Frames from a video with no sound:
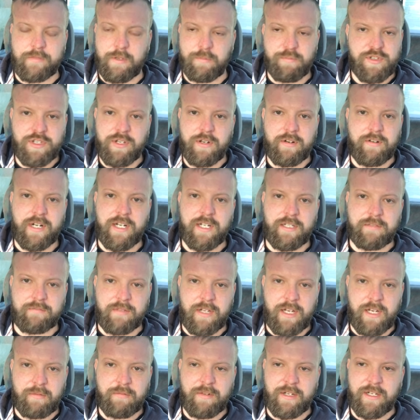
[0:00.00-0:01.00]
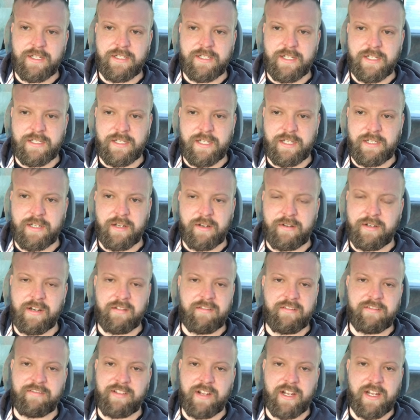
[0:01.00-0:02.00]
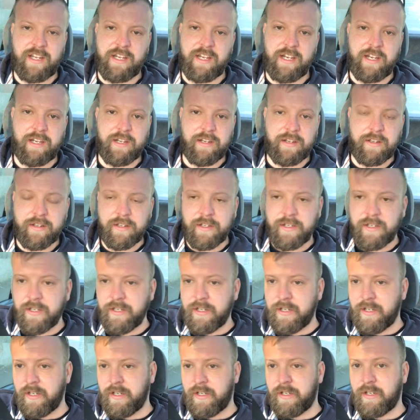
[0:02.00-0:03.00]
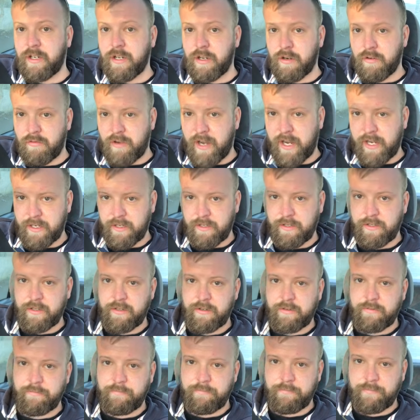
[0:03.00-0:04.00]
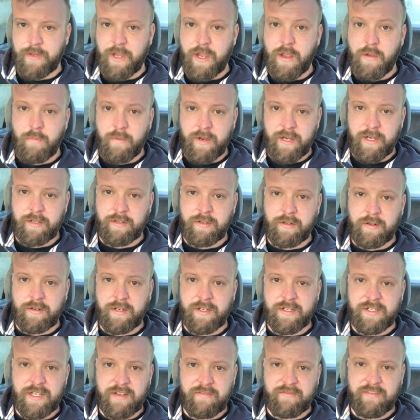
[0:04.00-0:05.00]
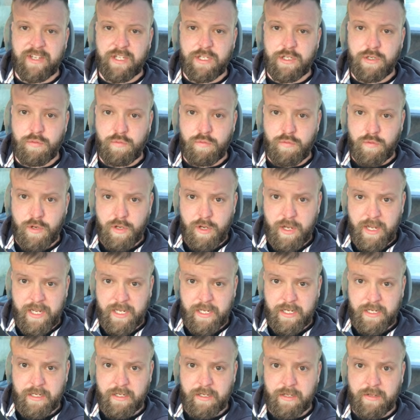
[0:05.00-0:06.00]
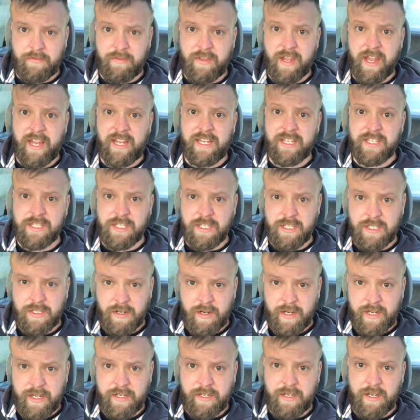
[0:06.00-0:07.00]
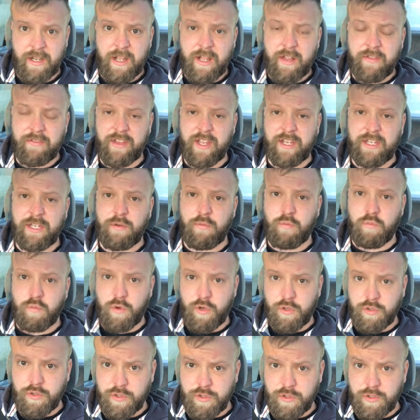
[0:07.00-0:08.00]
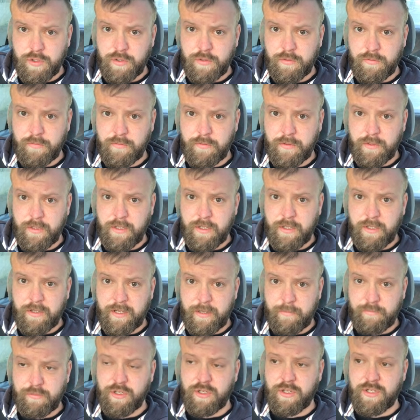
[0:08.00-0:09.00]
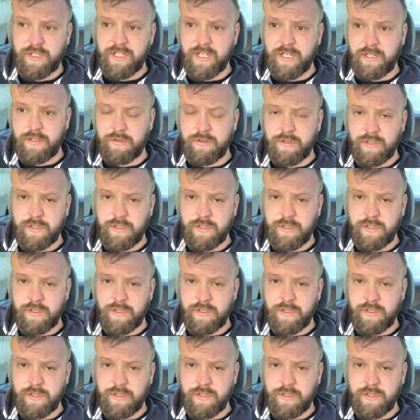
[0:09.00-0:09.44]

I'm sorry. Anyone that says they don't, they're a fucking idiot. Correct the dog. When a dog does something you like, that is desired, that you want them to continue